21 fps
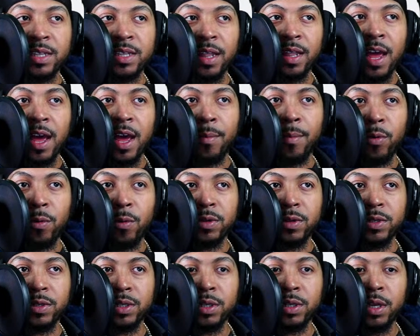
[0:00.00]

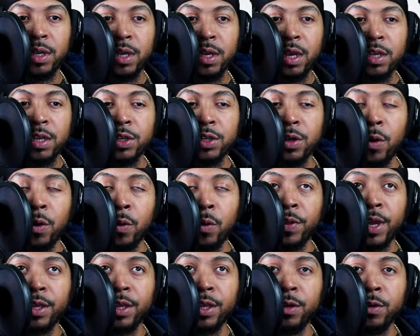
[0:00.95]
lawnmowers. So
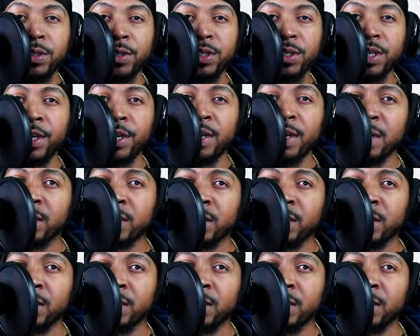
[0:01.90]
then you sit here and say